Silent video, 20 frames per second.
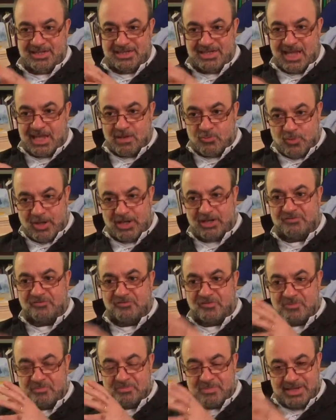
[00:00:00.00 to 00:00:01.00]
they were
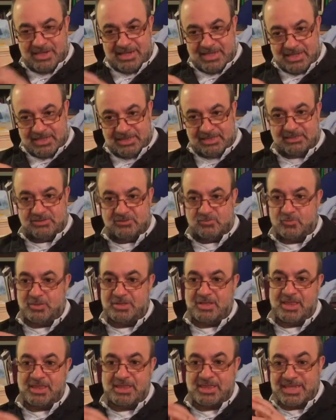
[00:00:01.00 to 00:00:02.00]
familiar
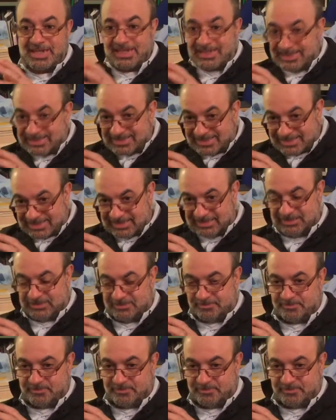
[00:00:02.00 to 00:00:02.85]
with the things.